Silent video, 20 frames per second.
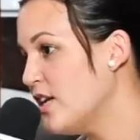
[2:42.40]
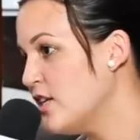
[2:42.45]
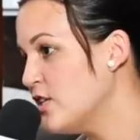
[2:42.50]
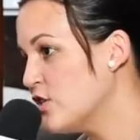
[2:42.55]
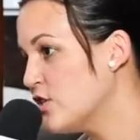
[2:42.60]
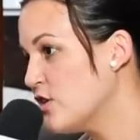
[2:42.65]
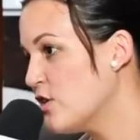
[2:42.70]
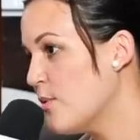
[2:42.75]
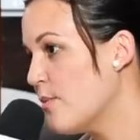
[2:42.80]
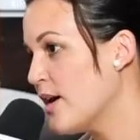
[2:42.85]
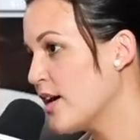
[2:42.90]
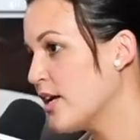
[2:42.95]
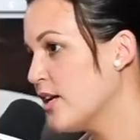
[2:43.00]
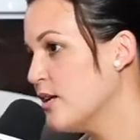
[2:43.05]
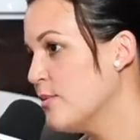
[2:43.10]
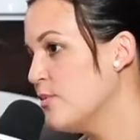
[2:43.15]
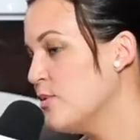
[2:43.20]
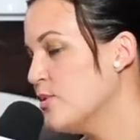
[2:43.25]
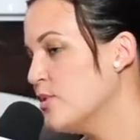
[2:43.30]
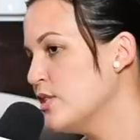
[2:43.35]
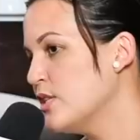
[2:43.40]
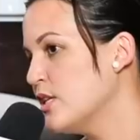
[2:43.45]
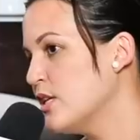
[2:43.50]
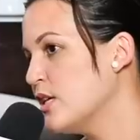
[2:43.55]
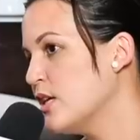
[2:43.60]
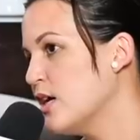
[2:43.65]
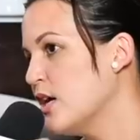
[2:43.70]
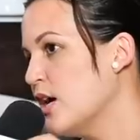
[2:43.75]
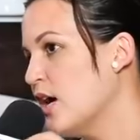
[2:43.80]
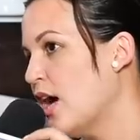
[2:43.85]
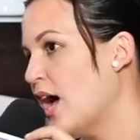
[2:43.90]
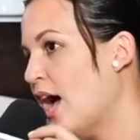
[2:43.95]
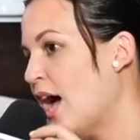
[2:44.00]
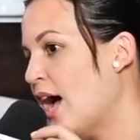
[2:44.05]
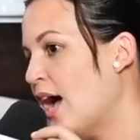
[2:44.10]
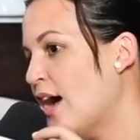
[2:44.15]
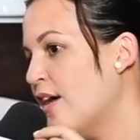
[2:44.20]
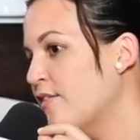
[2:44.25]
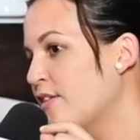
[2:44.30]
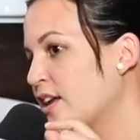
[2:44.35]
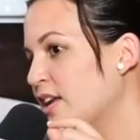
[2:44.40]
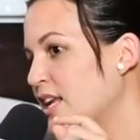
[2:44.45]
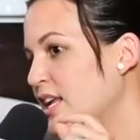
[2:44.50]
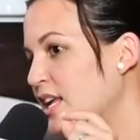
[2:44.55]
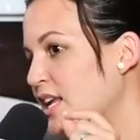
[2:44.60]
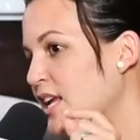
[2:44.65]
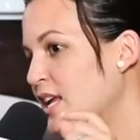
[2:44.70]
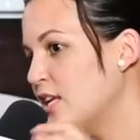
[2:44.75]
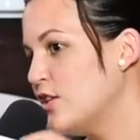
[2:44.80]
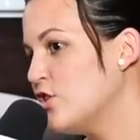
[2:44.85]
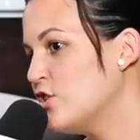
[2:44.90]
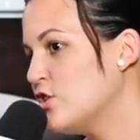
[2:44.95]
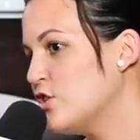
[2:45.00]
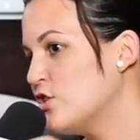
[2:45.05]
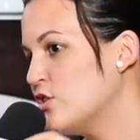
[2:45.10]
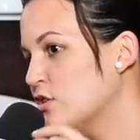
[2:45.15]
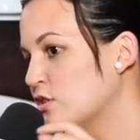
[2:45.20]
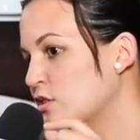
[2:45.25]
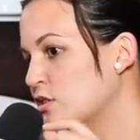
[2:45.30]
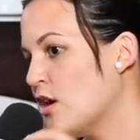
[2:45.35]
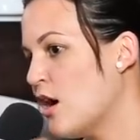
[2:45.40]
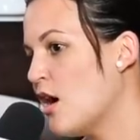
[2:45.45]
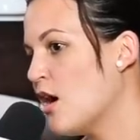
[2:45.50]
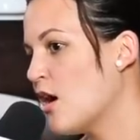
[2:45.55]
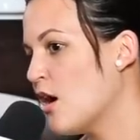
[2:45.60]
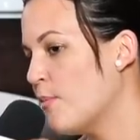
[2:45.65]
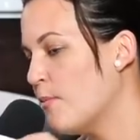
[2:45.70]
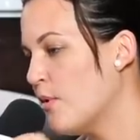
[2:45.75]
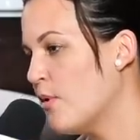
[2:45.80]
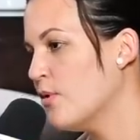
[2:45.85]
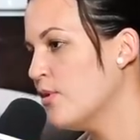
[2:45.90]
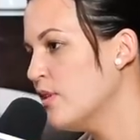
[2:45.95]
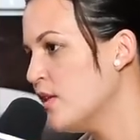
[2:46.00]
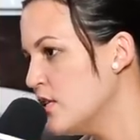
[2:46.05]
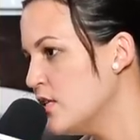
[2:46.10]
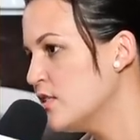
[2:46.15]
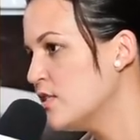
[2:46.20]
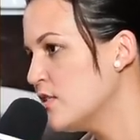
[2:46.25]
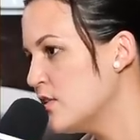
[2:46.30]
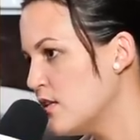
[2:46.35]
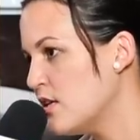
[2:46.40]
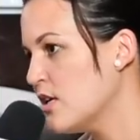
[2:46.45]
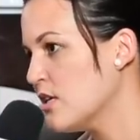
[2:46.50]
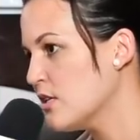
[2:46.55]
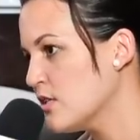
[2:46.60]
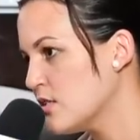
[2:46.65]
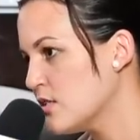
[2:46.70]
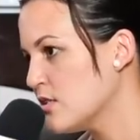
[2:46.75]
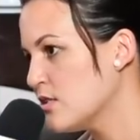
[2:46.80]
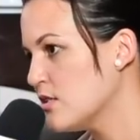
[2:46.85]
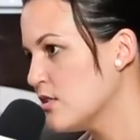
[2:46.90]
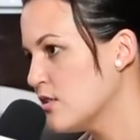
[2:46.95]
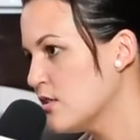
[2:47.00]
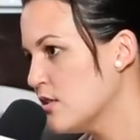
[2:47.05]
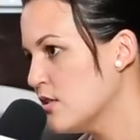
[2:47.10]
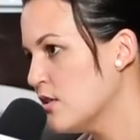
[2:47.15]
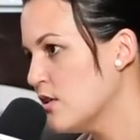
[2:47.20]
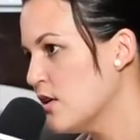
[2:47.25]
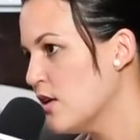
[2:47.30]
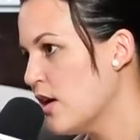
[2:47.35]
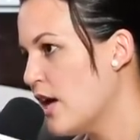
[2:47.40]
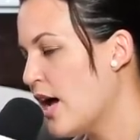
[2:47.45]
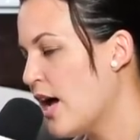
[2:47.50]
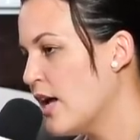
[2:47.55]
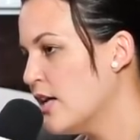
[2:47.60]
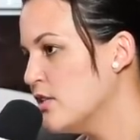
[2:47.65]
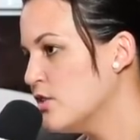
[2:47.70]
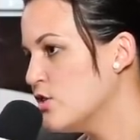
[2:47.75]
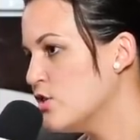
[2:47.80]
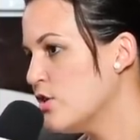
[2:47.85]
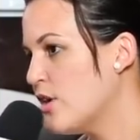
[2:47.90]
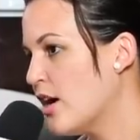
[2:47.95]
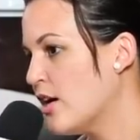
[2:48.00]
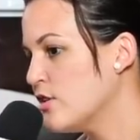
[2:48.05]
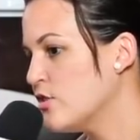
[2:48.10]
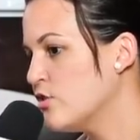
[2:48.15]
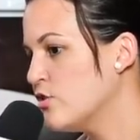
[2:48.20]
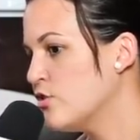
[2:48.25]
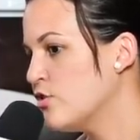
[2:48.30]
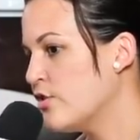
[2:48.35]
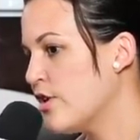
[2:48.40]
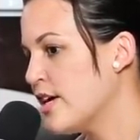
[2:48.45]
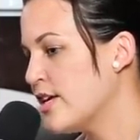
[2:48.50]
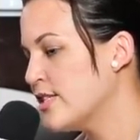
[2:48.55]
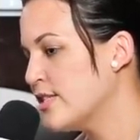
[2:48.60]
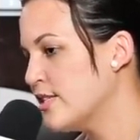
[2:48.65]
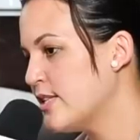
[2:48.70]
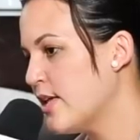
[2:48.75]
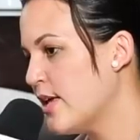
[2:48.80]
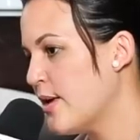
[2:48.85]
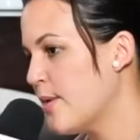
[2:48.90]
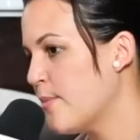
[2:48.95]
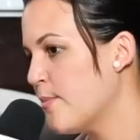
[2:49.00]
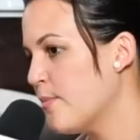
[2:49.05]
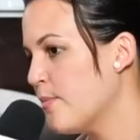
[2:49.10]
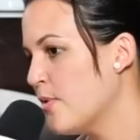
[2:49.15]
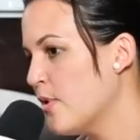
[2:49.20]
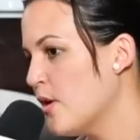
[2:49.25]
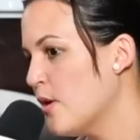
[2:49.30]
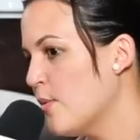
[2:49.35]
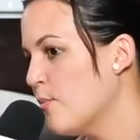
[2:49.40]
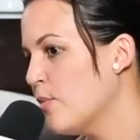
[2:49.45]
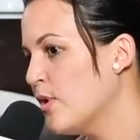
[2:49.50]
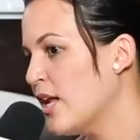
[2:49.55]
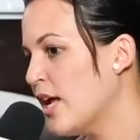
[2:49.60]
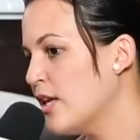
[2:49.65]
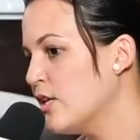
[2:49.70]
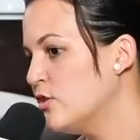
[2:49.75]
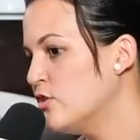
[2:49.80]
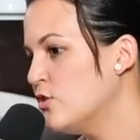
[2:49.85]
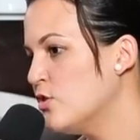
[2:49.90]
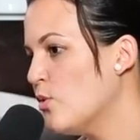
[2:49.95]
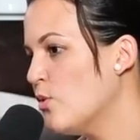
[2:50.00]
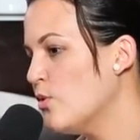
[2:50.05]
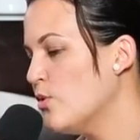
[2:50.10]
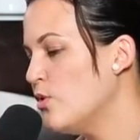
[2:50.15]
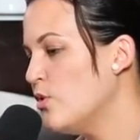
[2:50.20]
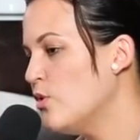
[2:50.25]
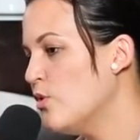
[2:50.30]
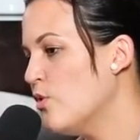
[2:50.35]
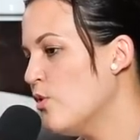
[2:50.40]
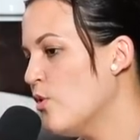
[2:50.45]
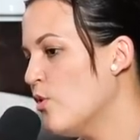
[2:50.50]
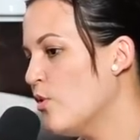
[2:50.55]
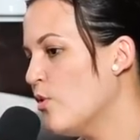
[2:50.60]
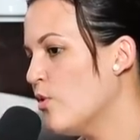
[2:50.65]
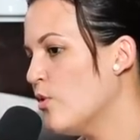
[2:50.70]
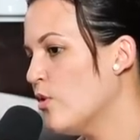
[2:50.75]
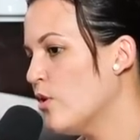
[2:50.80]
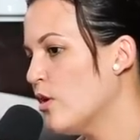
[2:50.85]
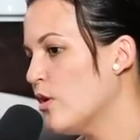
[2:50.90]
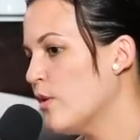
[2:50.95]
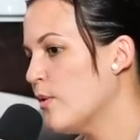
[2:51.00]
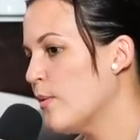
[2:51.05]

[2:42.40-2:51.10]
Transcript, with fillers: itch to go back in the music. I have an itch to talk about these things. Yeah. Mm. And to address them. But I don't know.